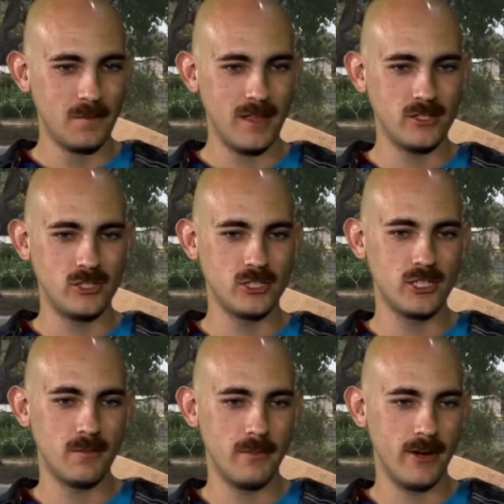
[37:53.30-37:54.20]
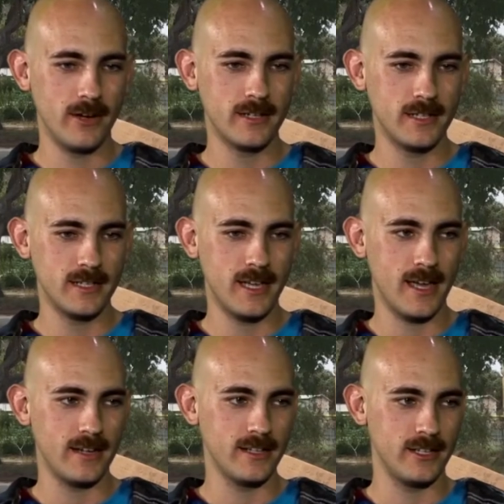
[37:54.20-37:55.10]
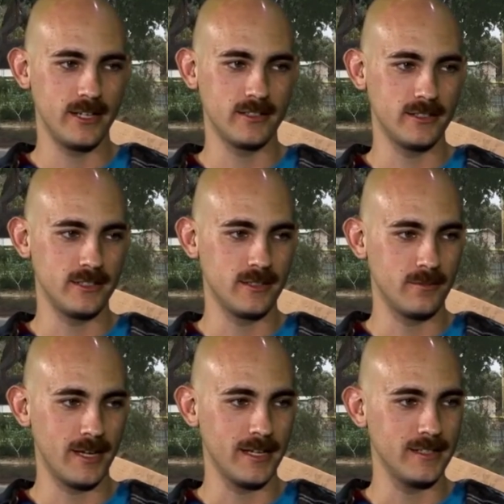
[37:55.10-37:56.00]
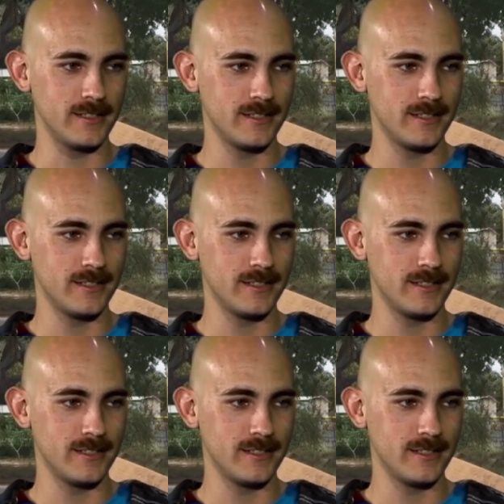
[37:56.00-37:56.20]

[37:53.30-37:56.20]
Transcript: It's just America, Canada, and England combined.